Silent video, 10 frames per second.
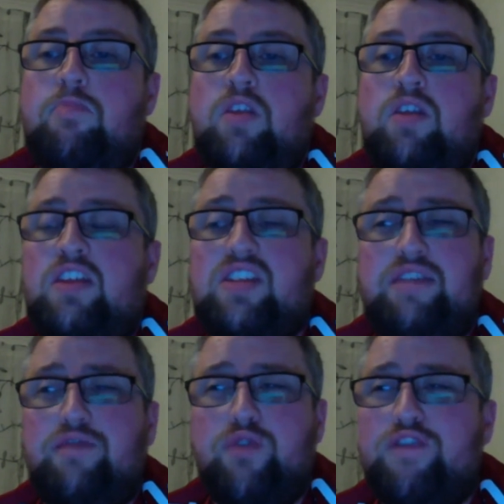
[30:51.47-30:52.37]
That's like
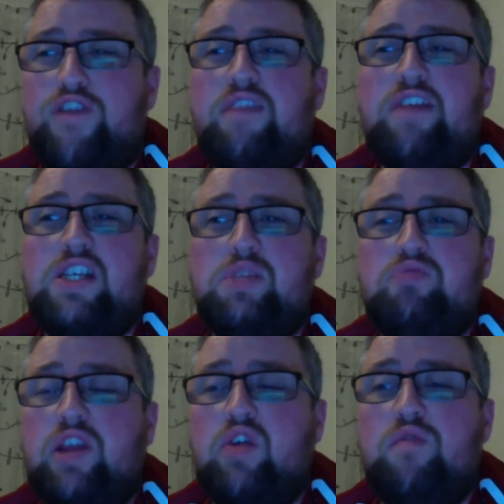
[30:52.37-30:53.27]
4 or 5 guys I'm
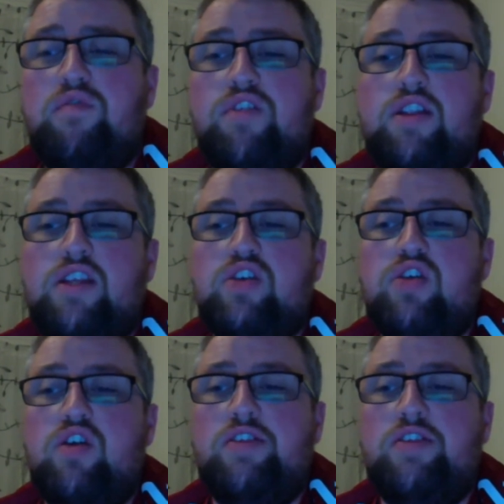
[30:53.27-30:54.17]
really confident in this card.